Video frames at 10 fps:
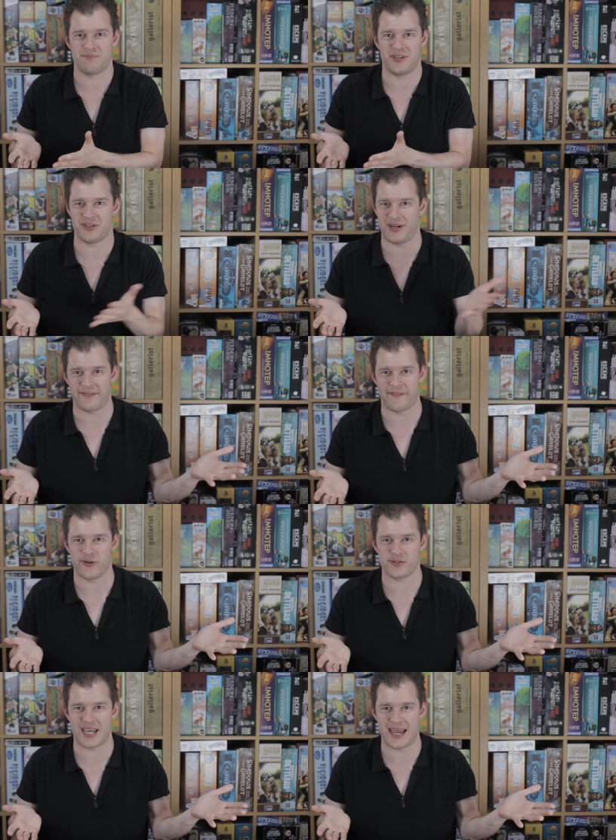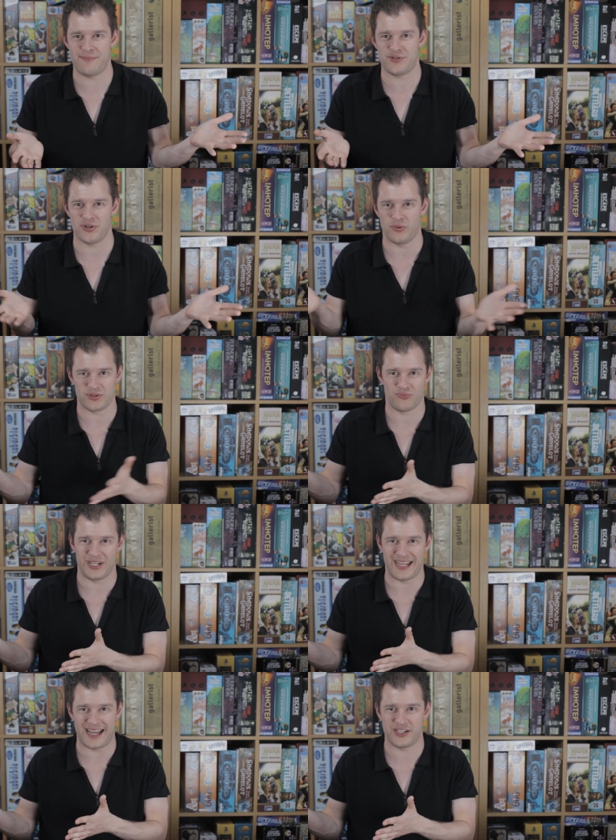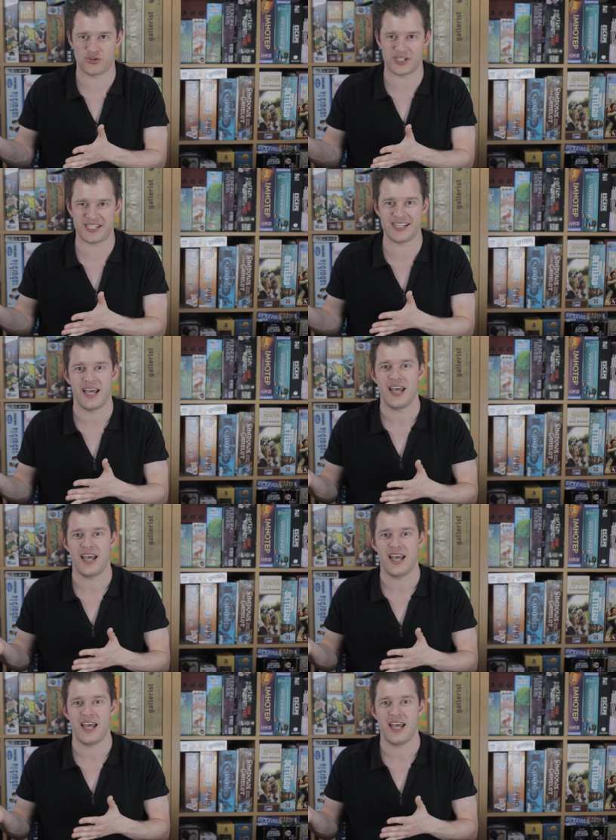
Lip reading: I don't have the first game, so I wasn't really that interested.